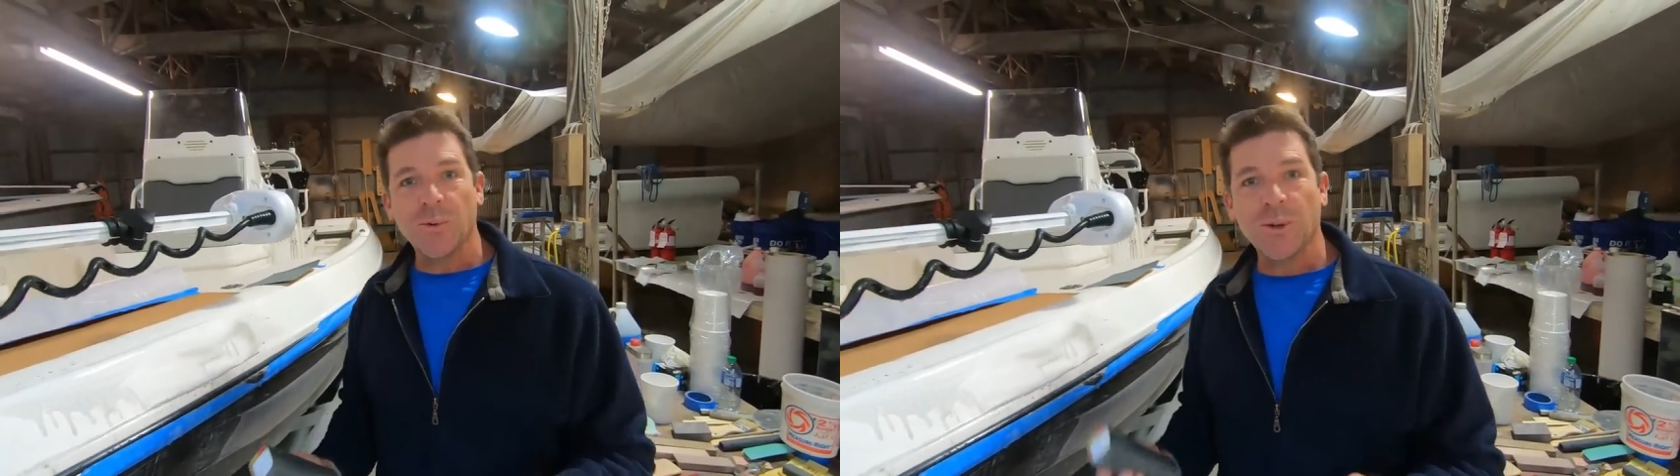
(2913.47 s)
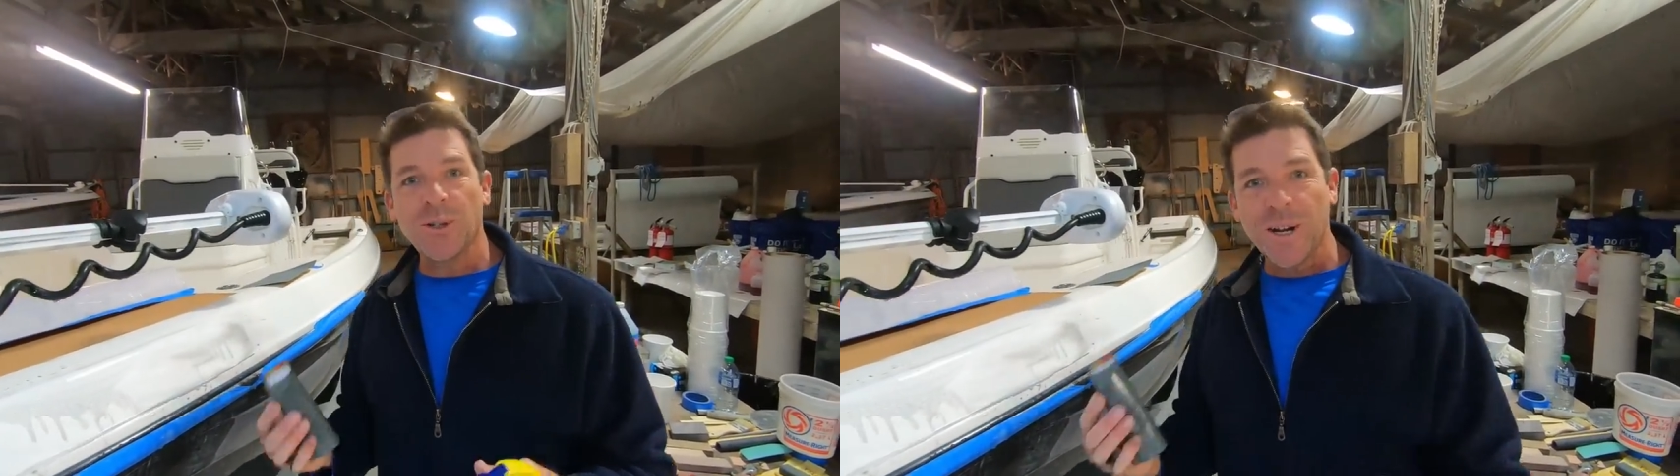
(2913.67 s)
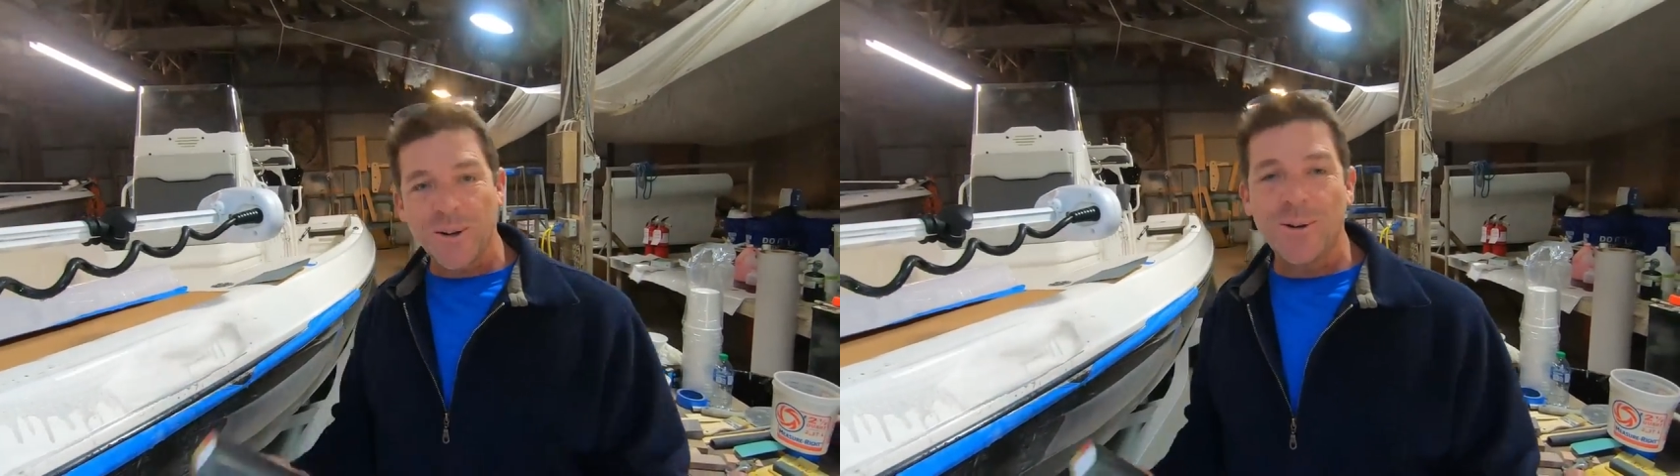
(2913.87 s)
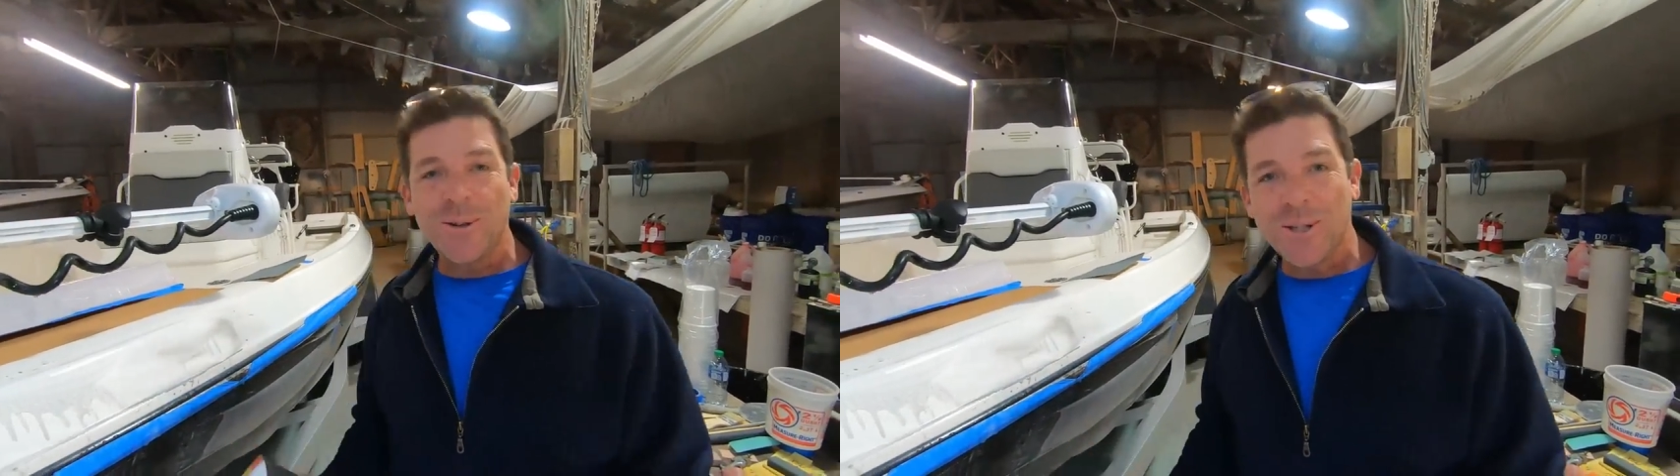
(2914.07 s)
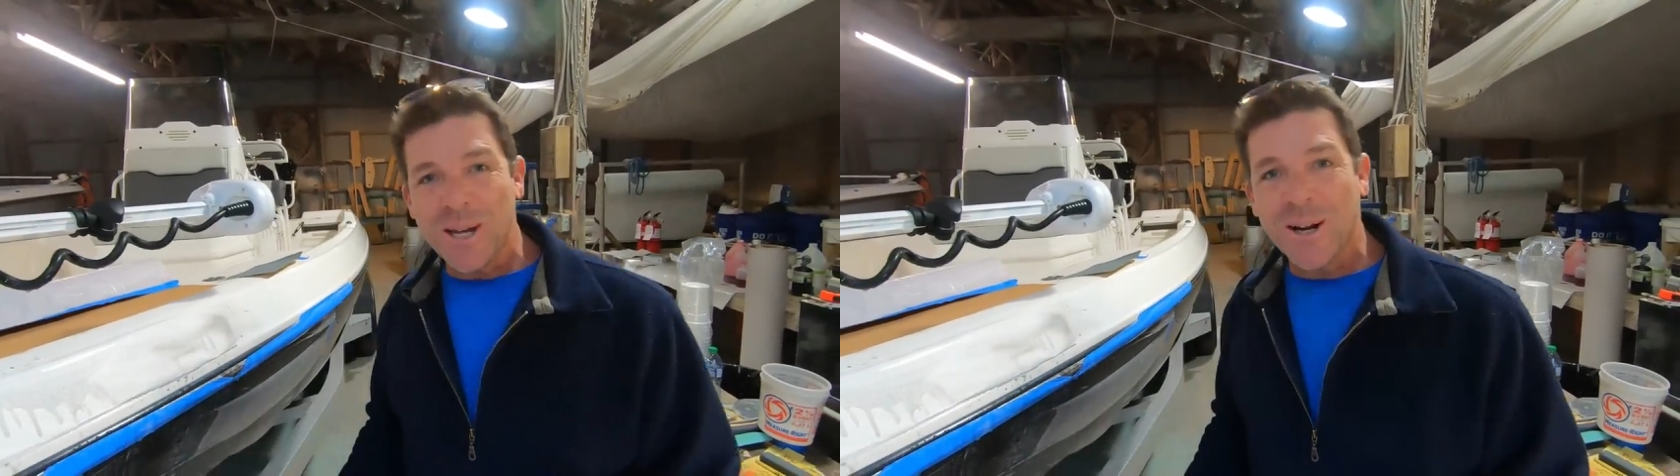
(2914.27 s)
We're trying to grow
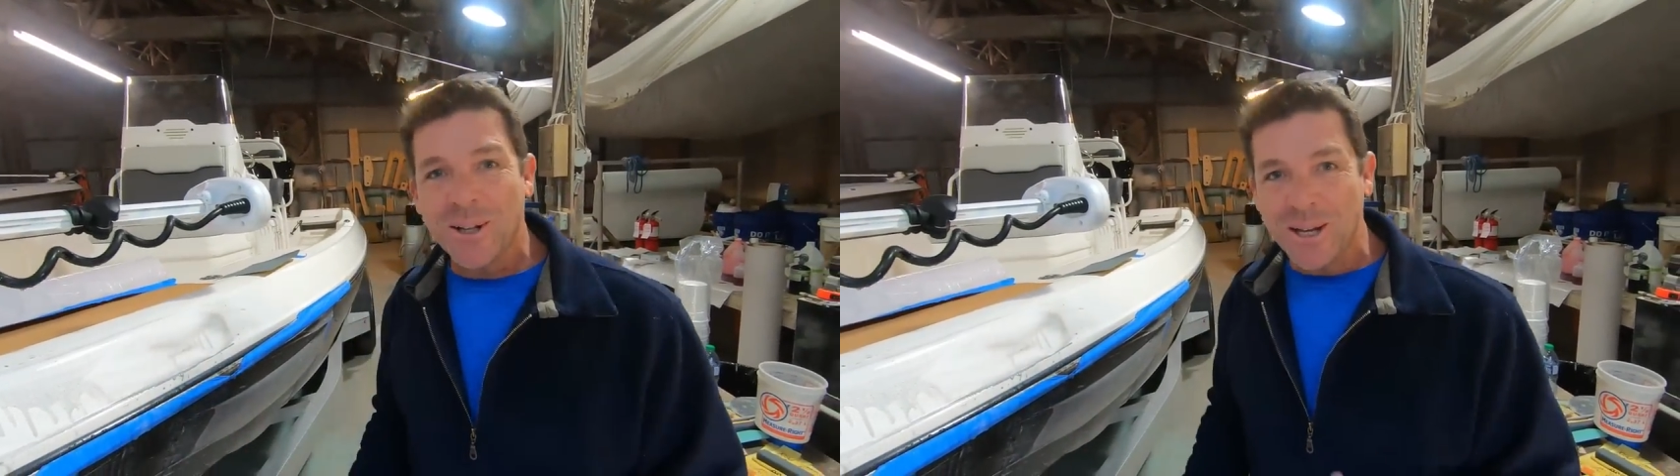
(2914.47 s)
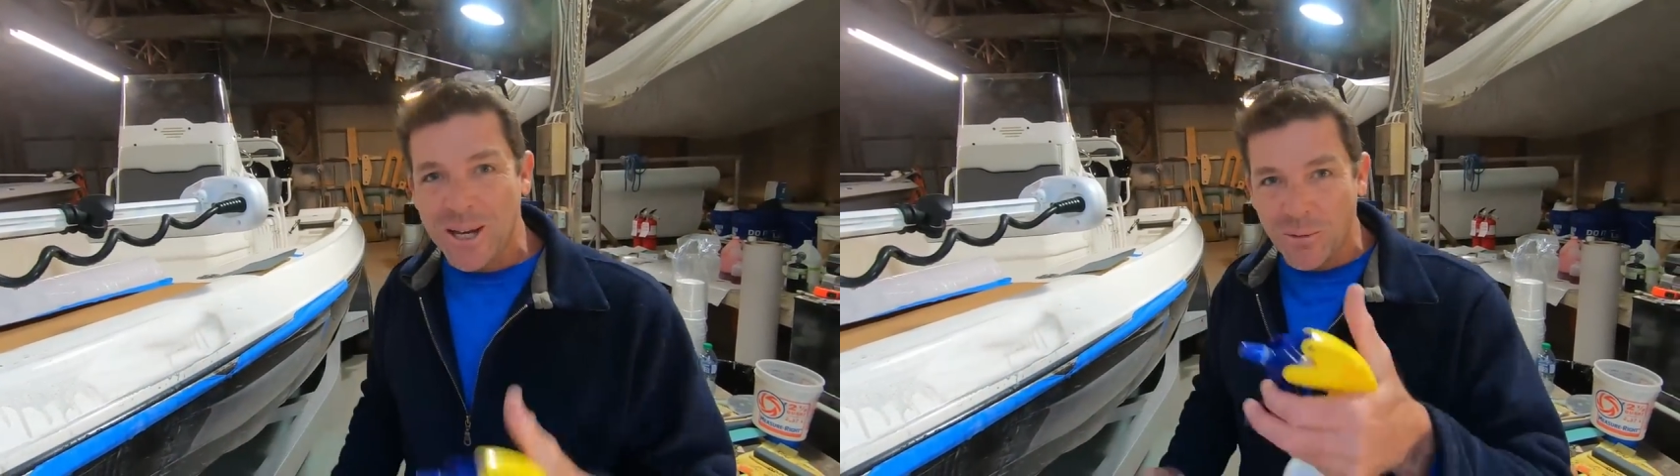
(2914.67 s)
the channel again.